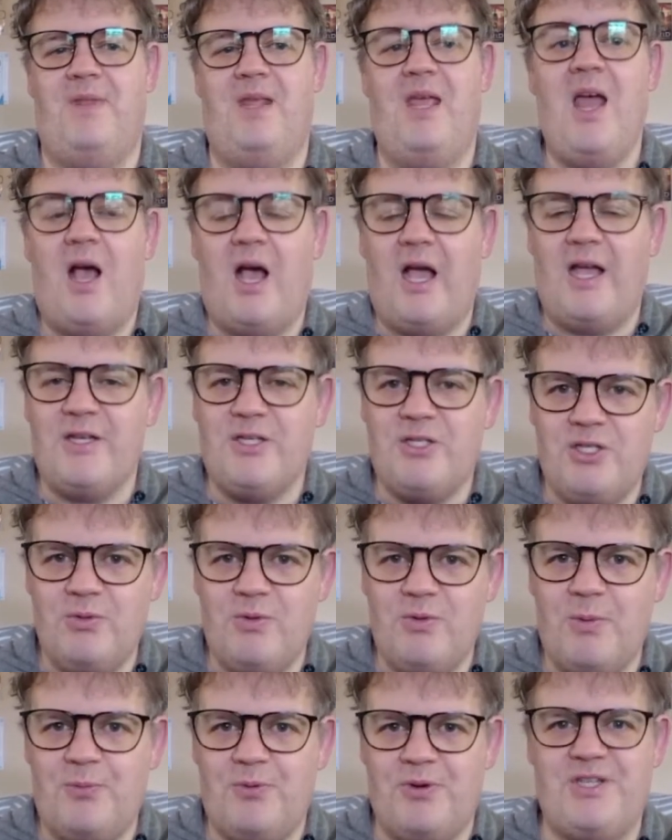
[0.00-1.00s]
I do
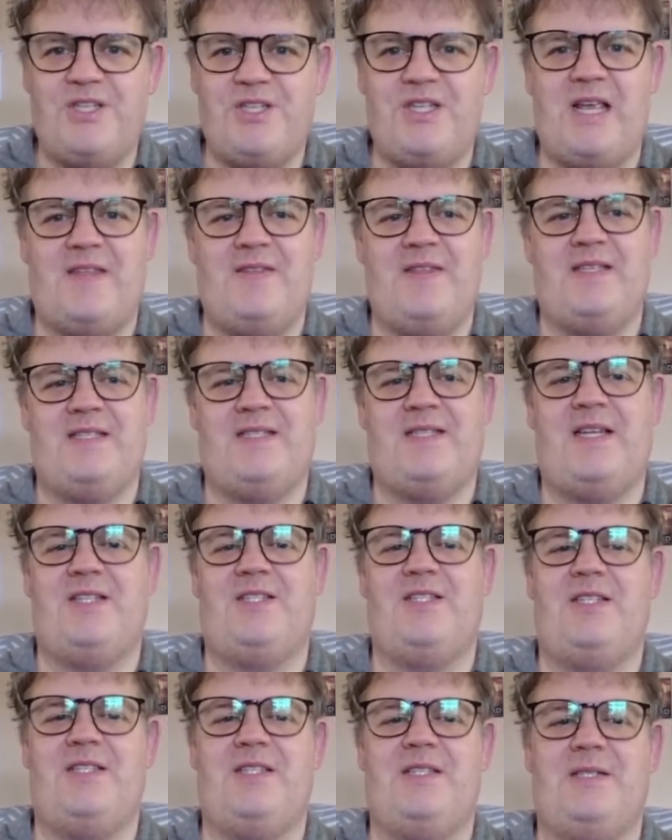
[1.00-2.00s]
appreciate these
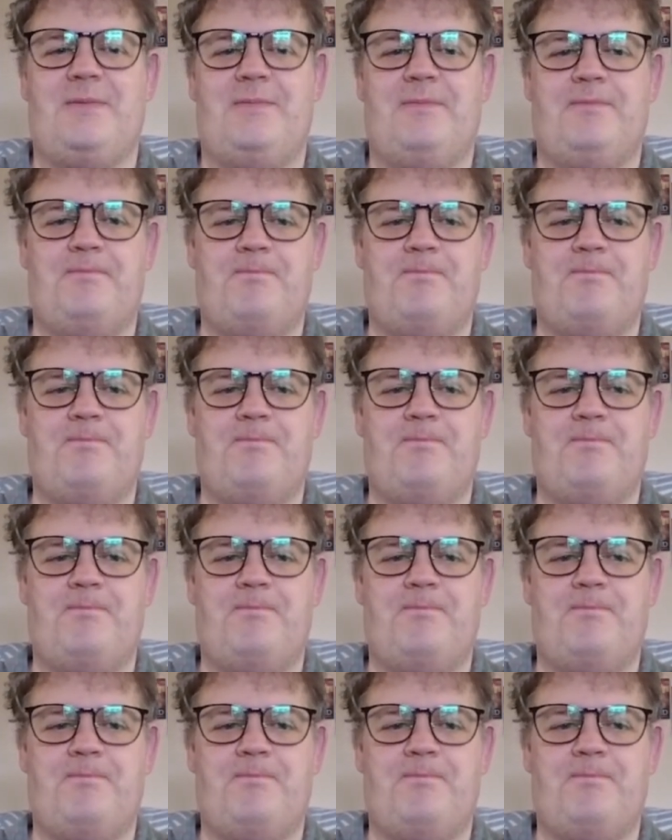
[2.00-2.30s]
touches.